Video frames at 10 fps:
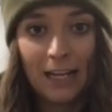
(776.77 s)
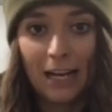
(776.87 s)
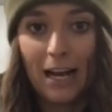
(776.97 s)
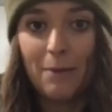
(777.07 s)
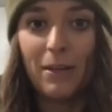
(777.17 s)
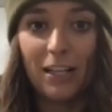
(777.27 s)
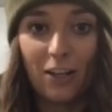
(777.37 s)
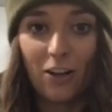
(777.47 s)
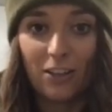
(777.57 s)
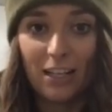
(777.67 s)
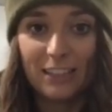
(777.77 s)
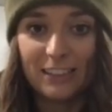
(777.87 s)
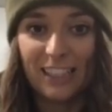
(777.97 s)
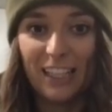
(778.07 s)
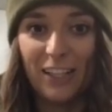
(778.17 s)
I mean, in all
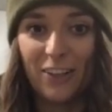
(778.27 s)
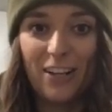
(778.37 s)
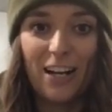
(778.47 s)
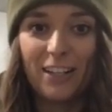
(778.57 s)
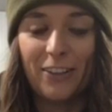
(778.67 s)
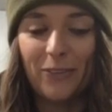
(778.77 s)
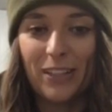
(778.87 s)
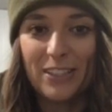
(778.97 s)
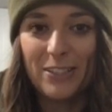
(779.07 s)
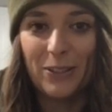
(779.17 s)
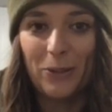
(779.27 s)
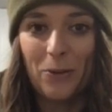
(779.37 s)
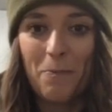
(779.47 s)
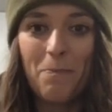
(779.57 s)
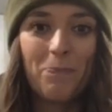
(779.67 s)
honesty, you're not going to
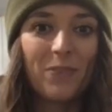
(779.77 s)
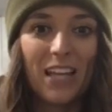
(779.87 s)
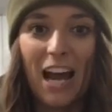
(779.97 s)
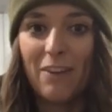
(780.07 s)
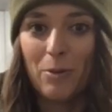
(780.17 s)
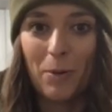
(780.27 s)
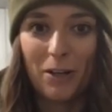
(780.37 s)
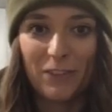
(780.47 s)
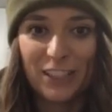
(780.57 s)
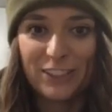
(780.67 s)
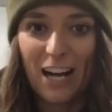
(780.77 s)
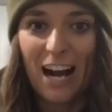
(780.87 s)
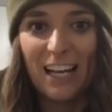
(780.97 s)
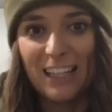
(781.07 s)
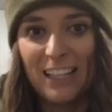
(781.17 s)
have a perfect
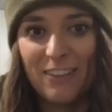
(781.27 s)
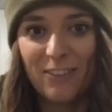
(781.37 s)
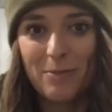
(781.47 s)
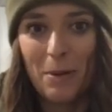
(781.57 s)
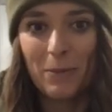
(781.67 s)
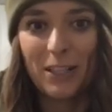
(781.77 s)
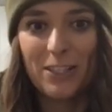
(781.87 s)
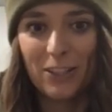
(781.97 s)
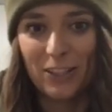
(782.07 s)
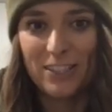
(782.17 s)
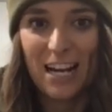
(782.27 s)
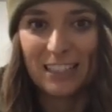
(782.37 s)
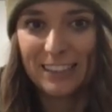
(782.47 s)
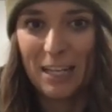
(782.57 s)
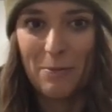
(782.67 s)
shot and then remember to turn your
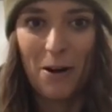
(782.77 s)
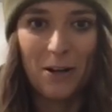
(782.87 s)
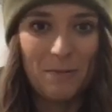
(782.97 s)
Tactacam on.